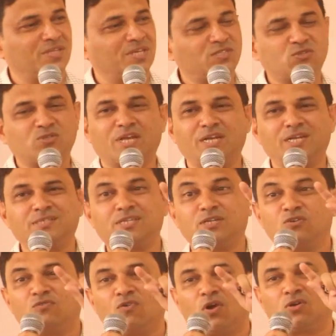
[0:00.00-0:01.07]
they used to tell us that
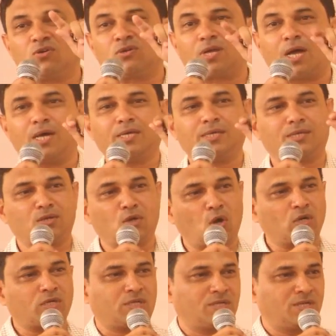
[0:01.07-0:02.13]
you've got to tie a
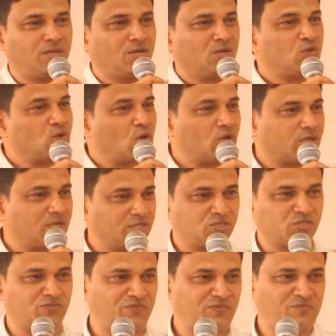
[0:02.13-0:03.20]
knot to your
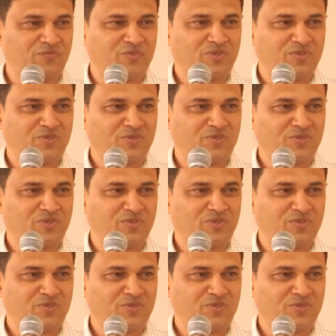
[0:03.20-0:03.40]
kerchief